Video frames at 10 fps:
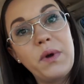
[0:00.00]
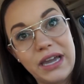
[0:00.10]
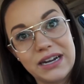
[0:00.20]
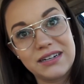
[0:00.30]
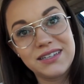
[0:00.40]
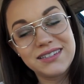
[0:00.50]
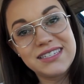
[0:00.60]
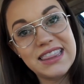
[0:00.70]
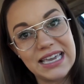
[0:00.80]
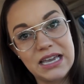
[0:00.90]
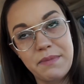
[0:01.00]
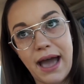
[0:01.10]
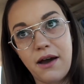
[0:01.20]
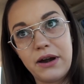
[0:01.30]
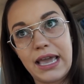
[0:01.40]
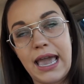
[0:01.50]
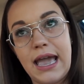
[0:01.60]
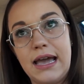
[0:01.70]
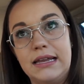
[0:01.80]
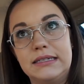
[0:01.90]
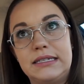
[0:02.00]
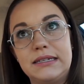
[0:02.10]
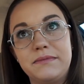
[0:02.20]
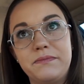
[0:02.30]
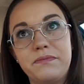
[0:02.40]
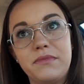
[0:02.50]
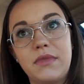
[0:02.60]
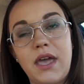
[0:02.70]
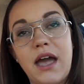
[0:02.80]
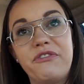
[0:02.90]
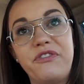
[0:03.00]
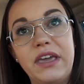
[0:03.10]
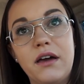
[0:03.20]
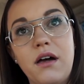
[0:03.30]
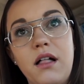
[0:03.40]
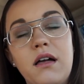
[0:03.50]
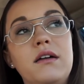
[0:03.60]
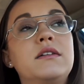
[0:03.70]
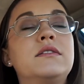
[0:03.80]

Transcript: weird to think about. And I feel